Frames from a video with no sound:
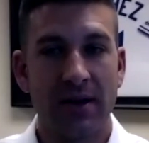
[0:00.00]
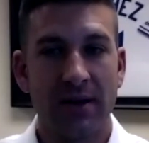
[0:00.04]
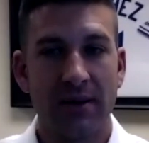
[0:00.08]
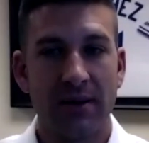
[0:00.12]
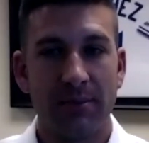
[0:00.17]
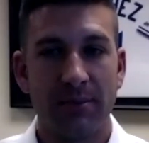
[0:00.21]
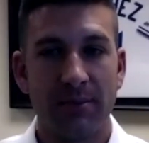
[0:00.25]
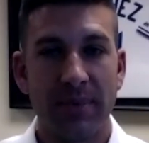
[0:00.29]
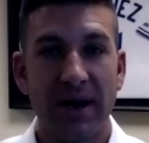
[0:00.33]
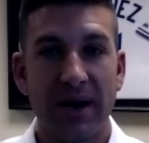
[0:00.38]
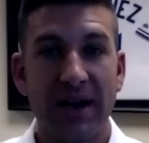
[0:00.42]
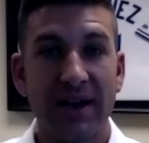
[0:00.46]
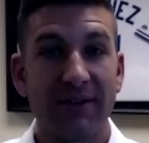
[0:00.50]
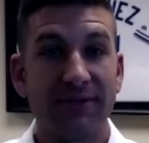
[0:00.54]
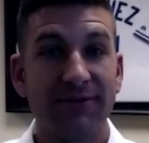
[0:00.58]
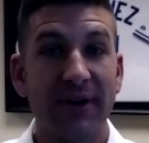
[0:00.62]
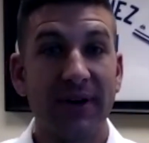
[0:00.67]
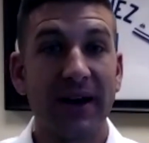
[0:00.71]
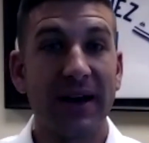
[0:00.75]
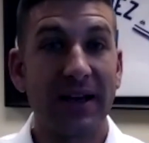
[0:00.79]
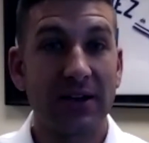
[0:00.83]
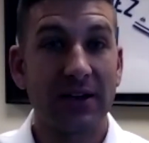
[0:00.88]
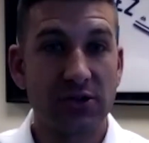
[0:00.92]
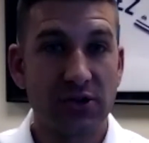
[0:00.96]
by a
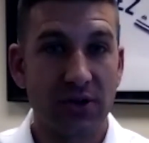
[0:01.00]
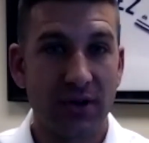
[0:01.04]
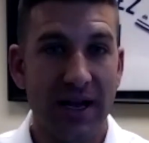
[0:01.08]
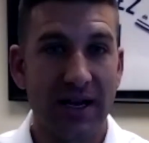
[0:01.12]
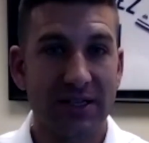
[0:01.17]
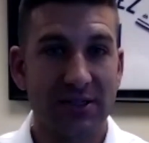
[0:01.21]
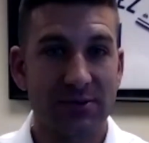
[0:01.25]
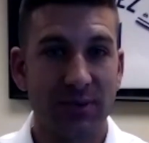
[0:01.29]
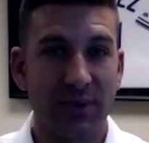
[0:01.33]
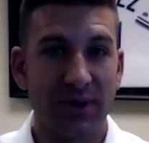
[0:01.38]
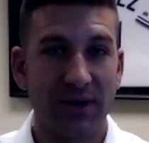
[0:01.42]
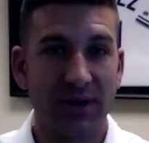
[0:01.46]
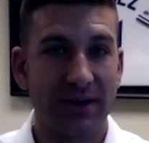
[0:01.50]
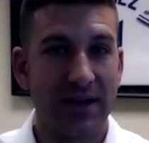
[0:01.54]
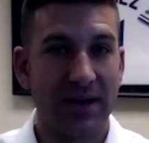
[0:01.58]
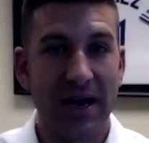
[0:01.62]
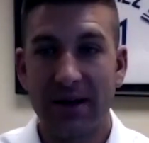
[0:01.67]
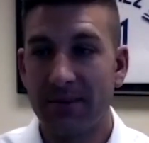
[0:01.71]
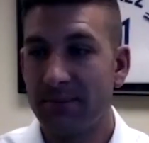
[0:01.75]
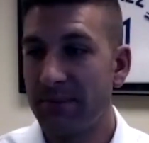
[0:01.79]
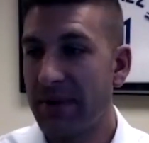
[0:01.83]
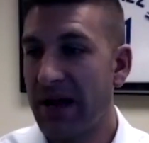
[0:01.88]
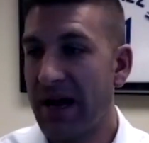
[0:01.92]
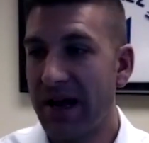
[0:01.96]
financial expert, not
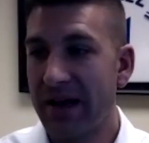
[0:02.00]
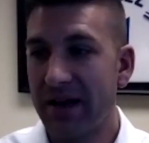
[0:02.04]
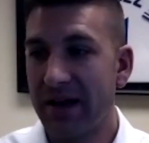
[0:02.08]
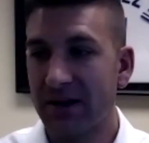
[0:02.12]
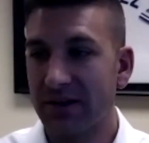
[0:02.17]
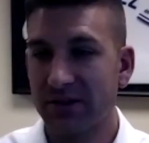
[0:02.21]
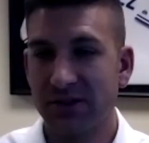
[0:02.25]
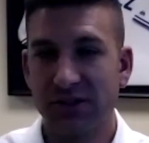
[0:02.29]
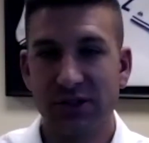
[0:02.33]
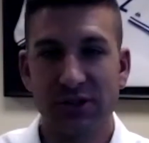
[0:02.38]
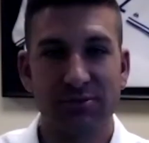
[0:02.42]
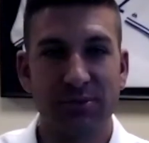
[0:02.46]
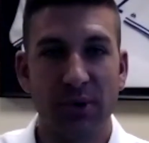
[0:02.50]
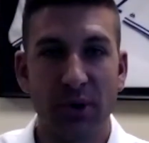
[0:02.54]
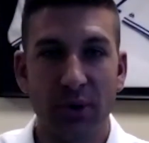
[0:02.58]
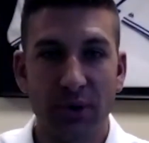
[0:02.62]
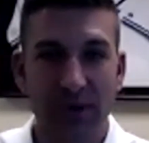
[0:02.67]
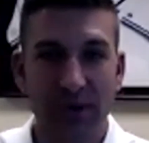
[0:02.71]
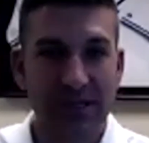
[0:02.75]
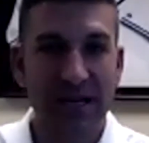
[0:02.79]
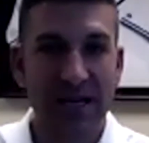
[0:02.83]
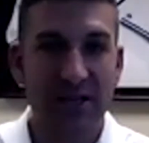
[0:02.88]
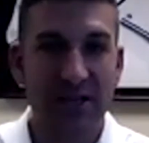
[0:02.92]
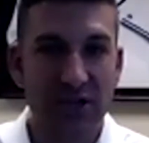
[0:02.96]
by a sports
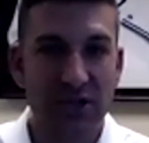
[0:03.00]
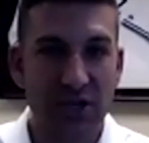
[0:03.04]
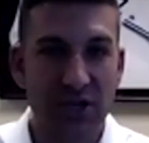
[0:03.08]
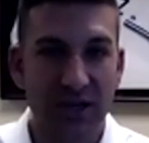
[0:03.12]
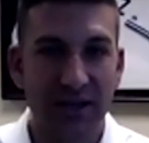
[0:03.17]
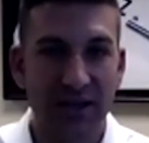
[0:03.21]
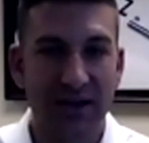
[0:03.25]
agent,